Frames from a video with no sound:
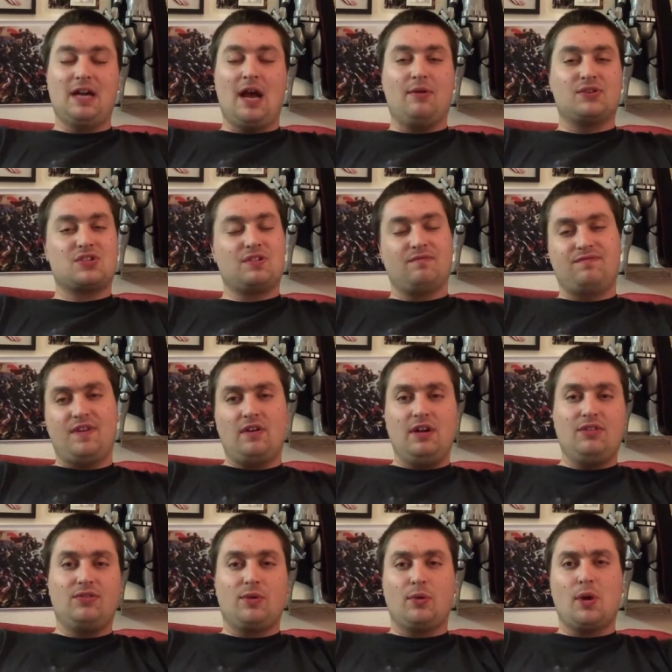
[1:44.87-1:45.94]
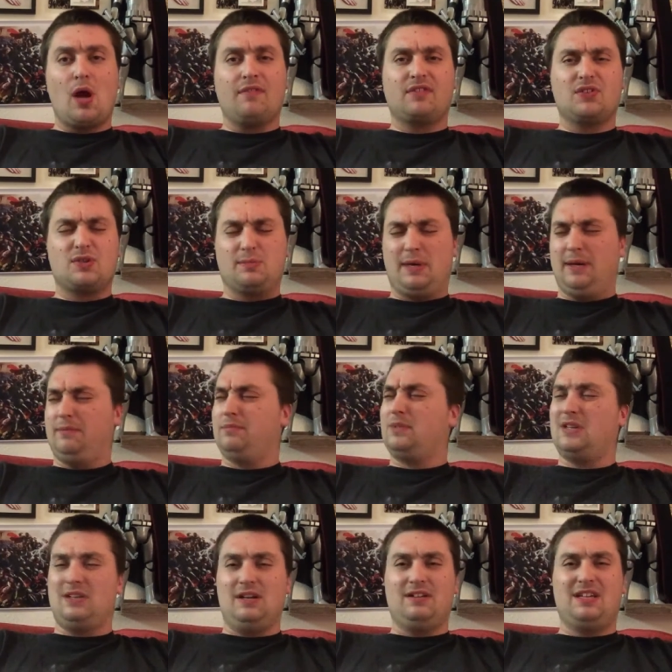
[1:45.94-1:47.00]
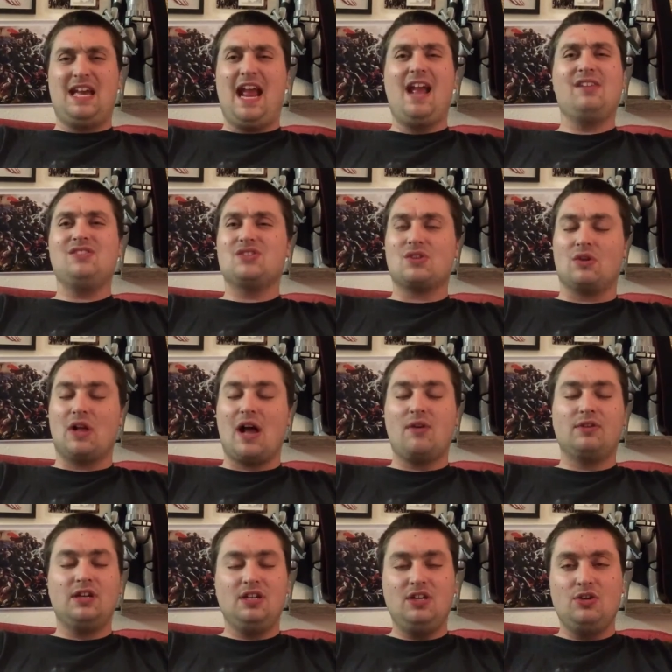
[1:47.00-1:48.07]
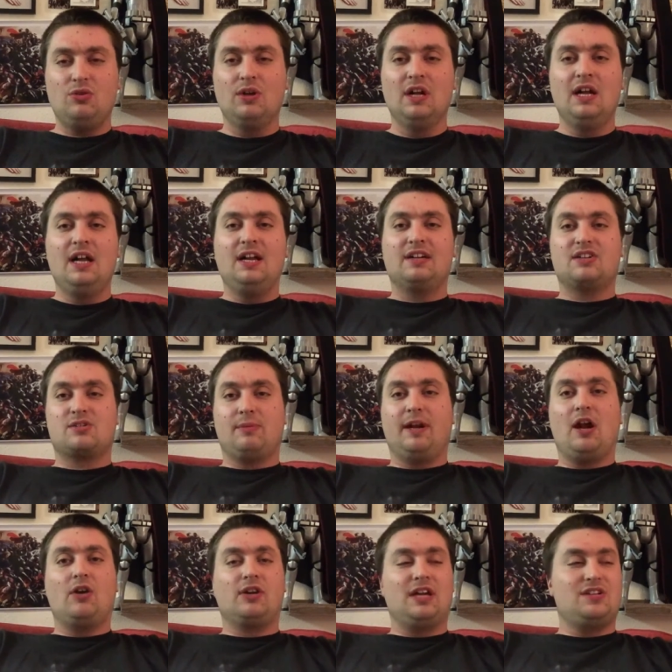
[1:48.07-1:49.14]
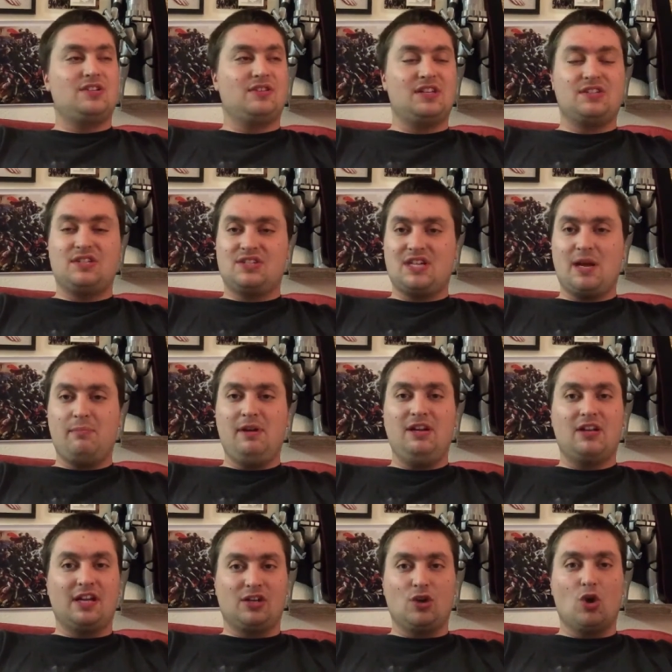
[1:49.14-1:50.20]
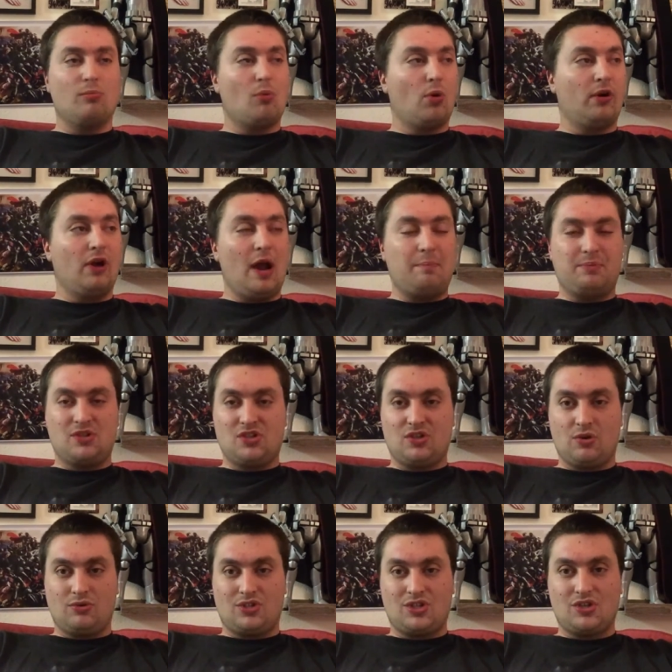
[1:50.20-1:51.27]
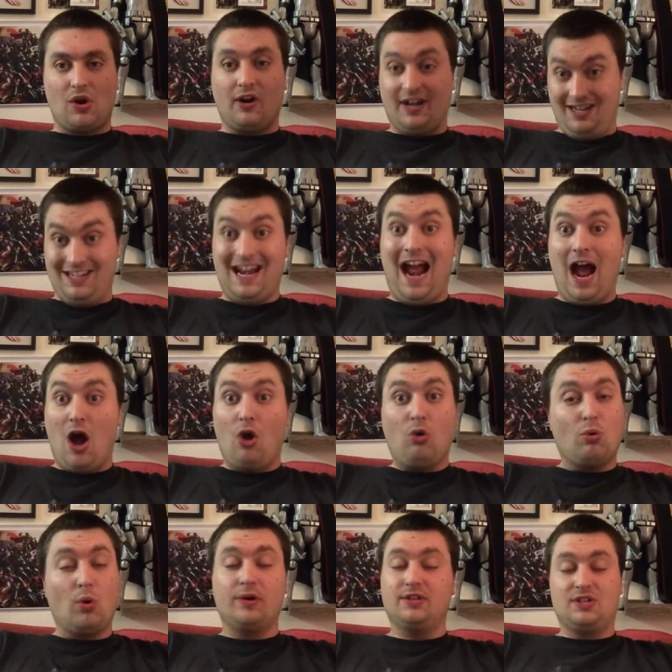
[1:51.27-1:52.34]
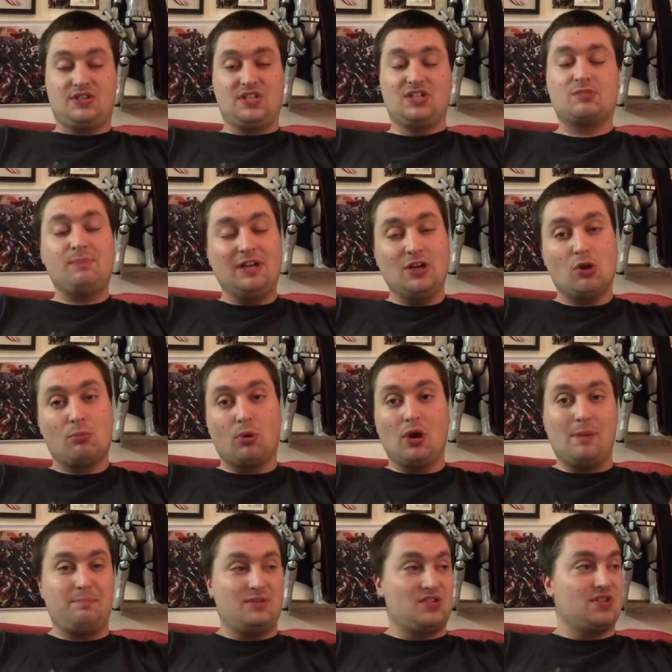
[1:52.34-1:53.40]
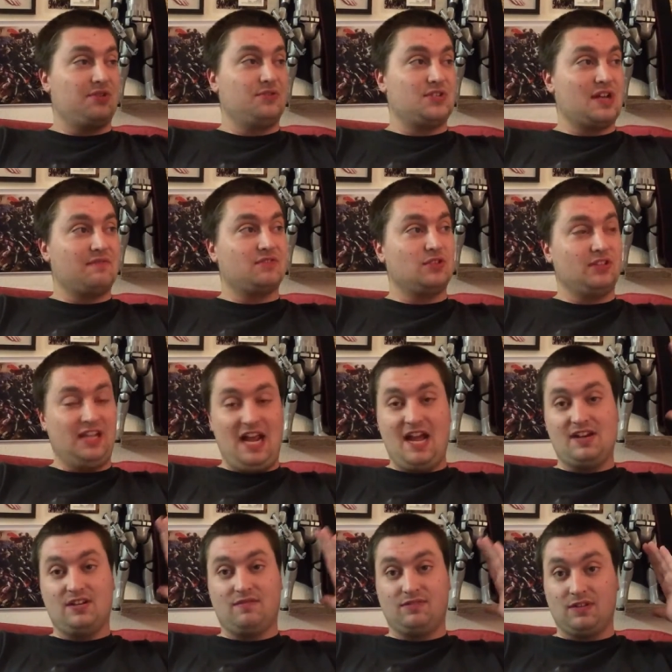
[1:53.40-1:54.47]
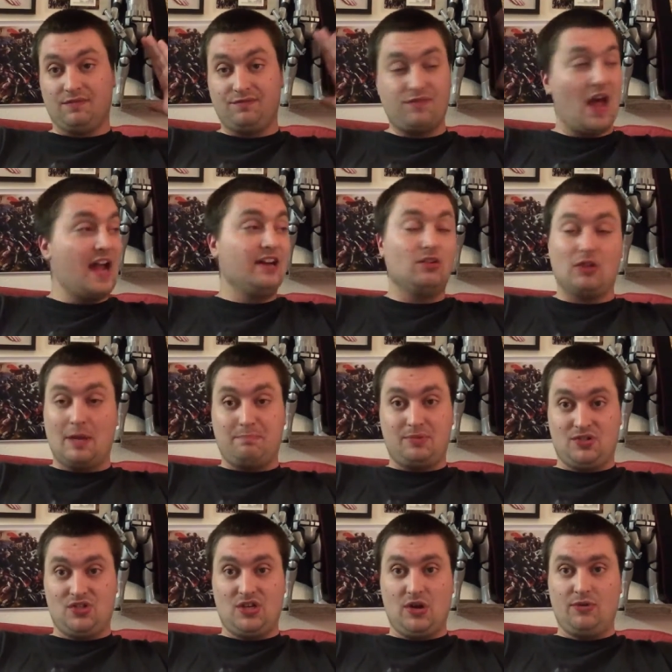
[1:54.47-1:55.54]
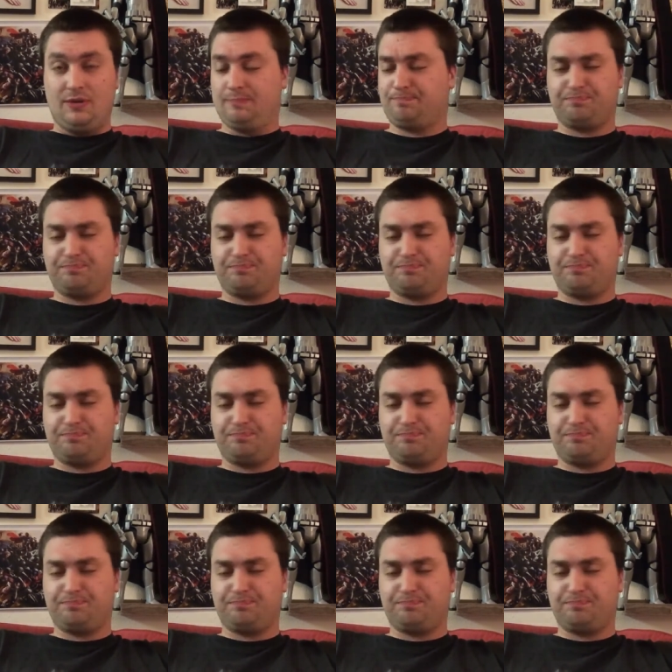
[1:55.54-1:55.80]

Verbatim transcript: I was very thrown off because I'm like, cancel? How can you? Because I'm like, okay, did the, does that mean like no more episodes starting now, or does this mean no more episodes after the end of the final episode?